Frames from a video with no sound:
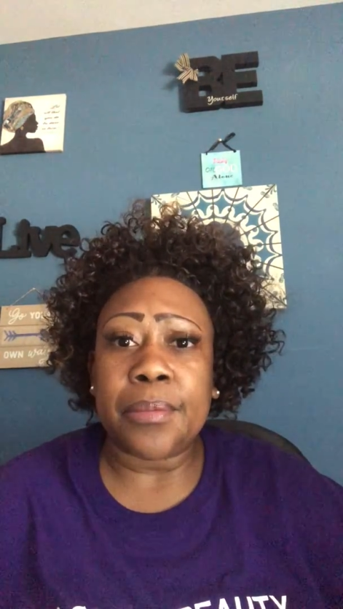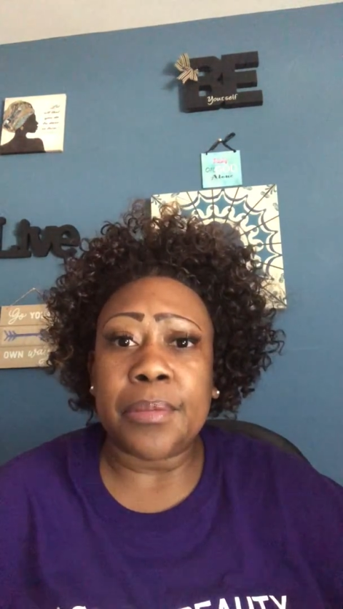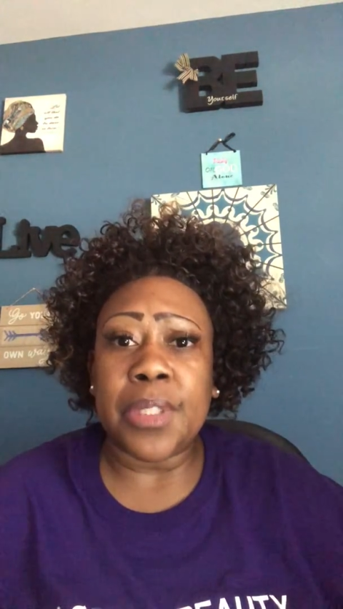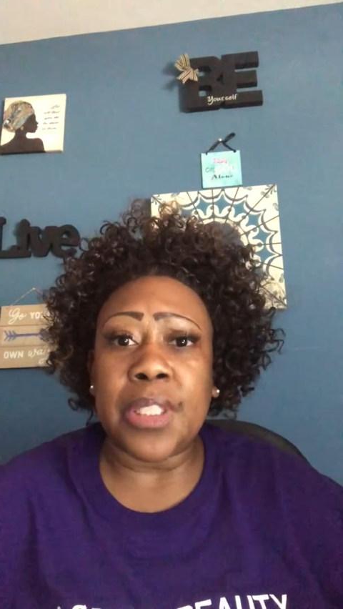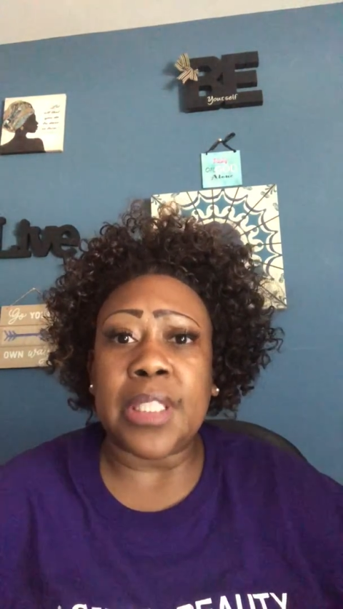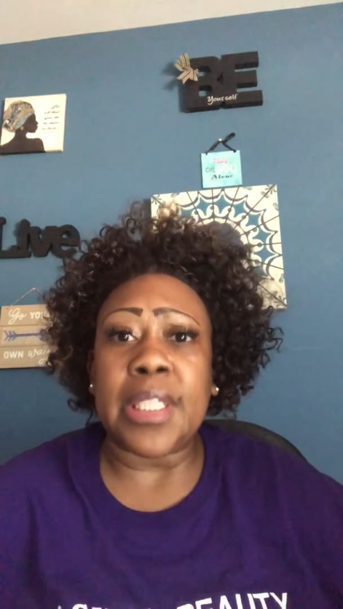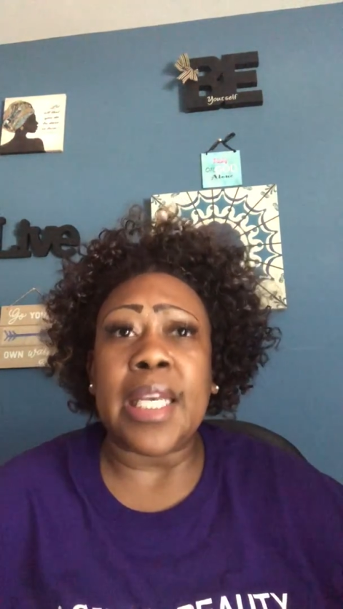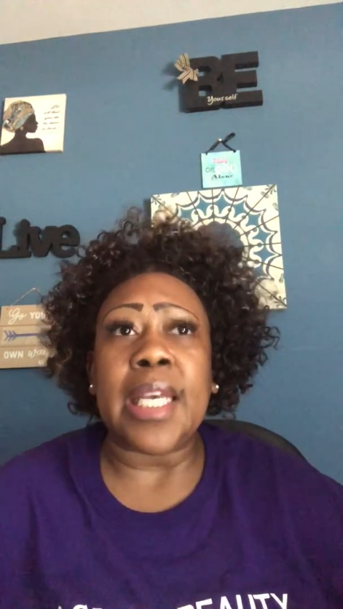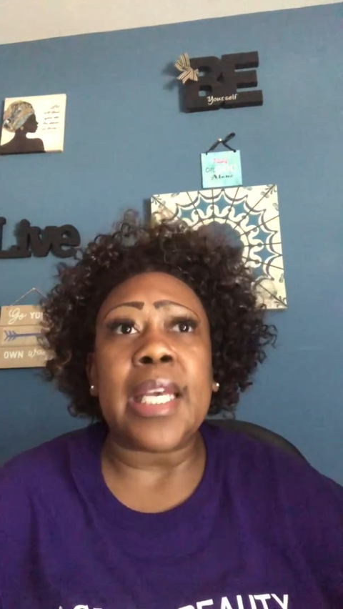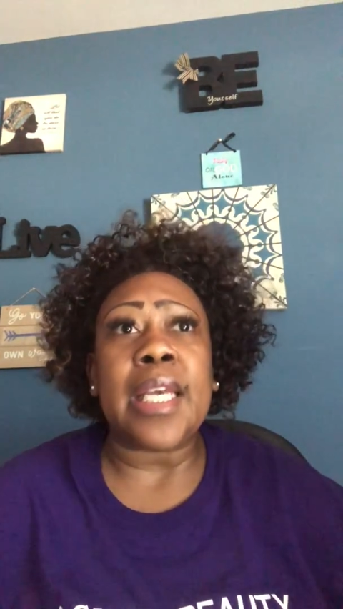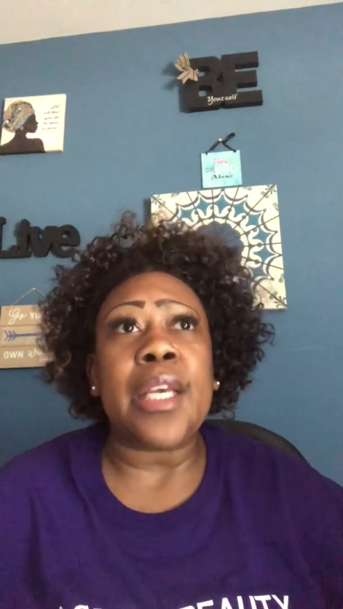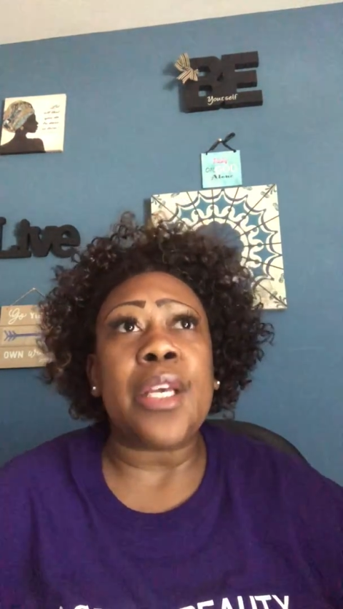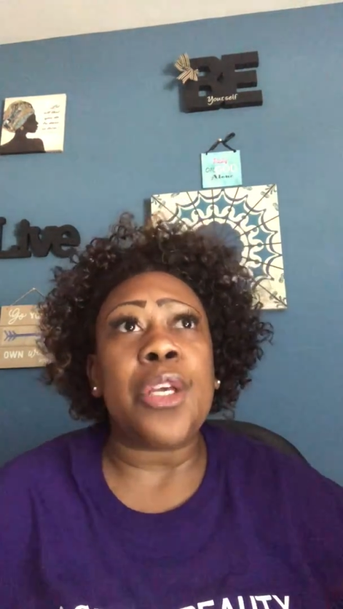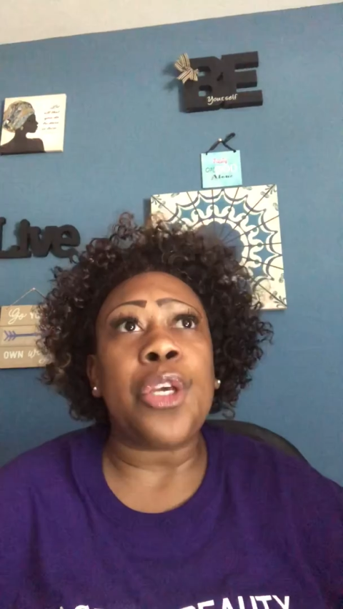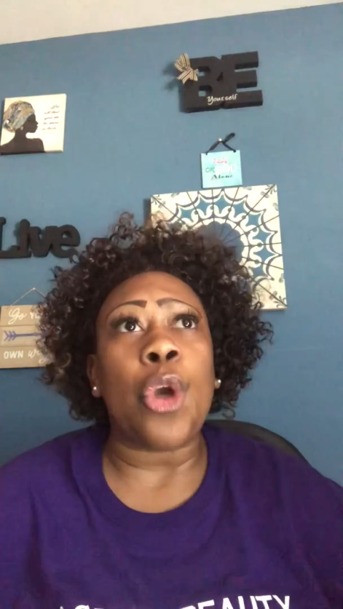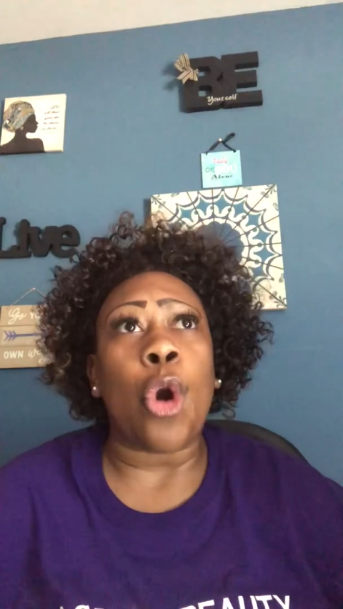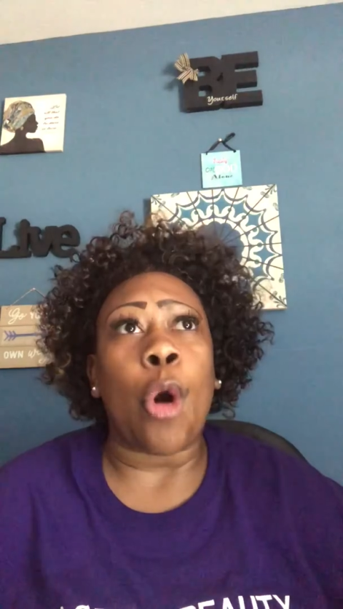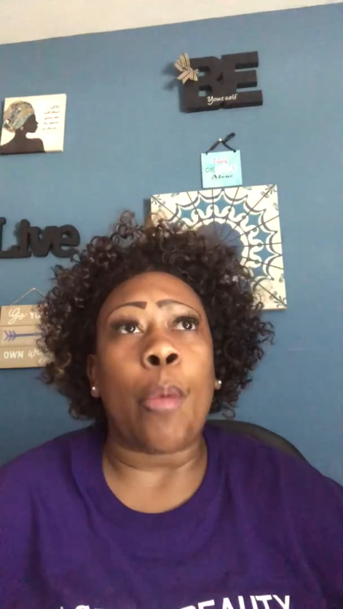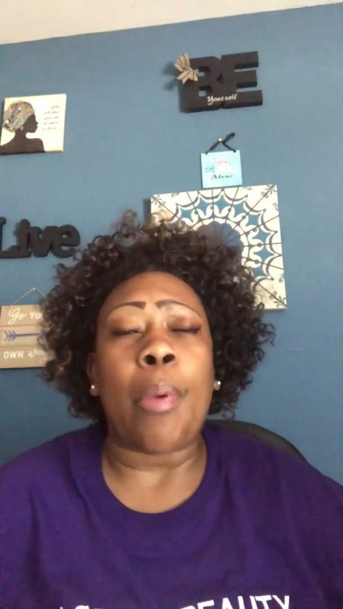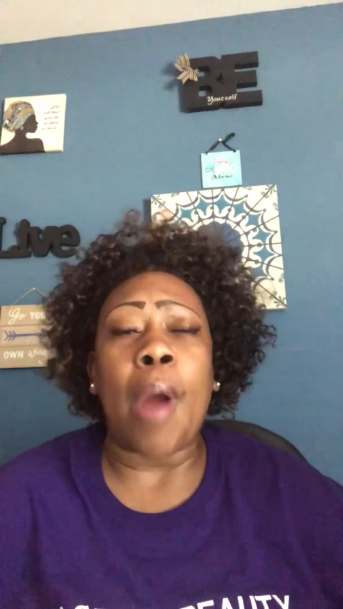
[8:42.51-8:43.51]

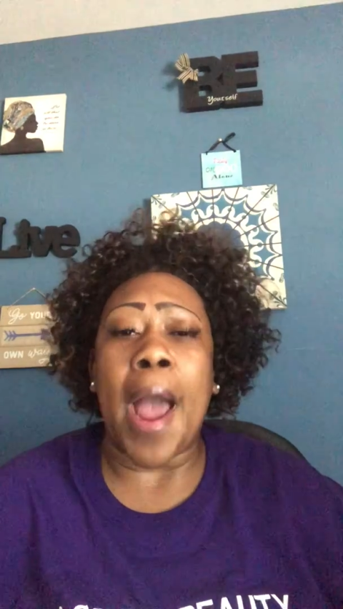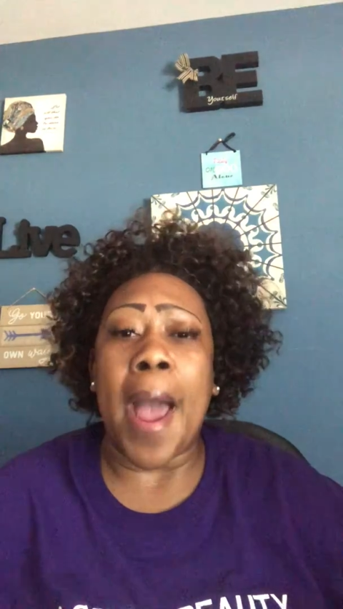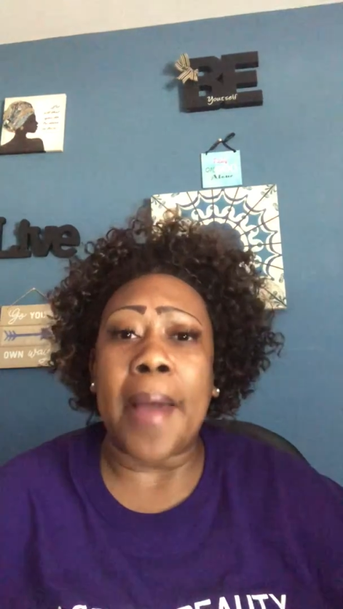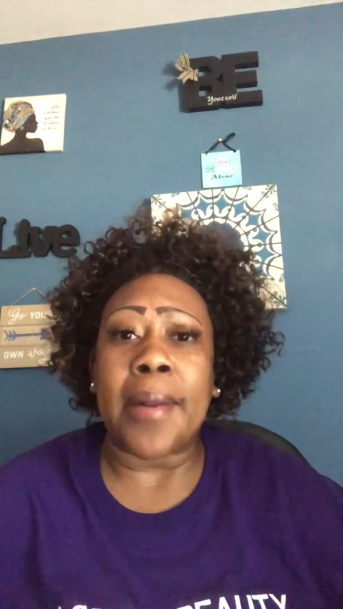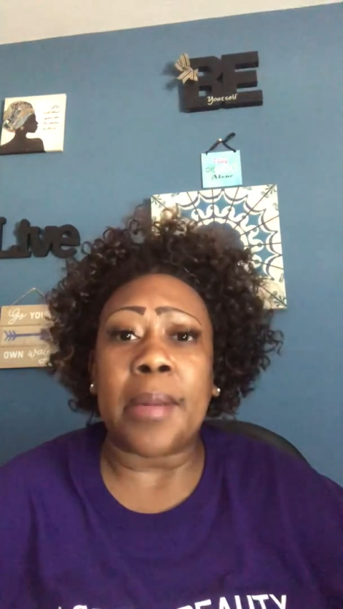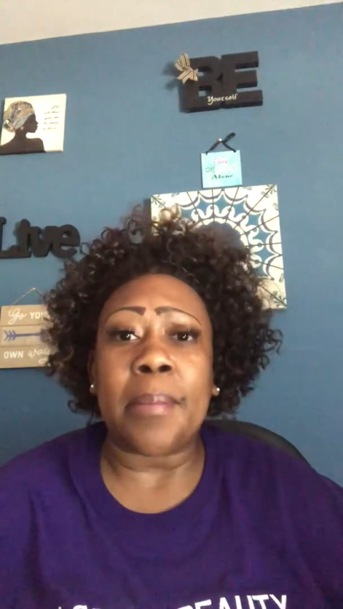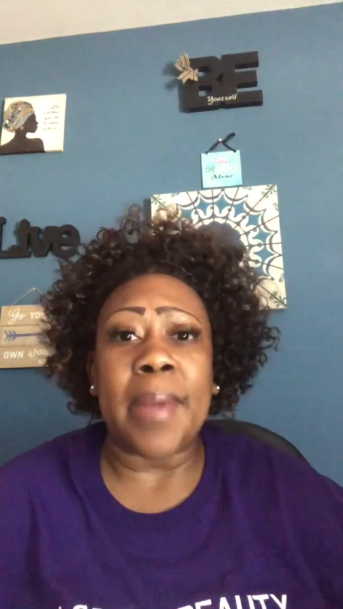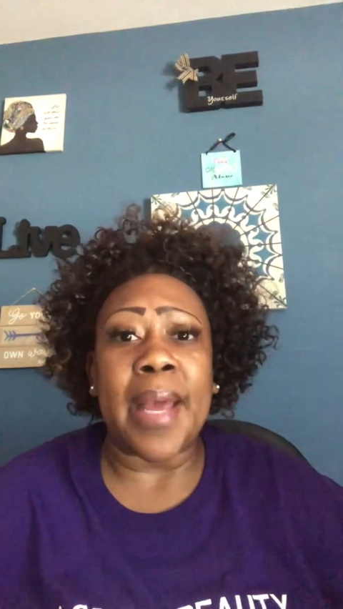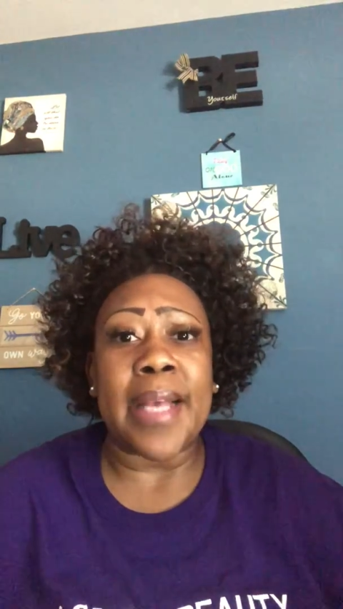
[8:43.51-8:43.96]
see your problem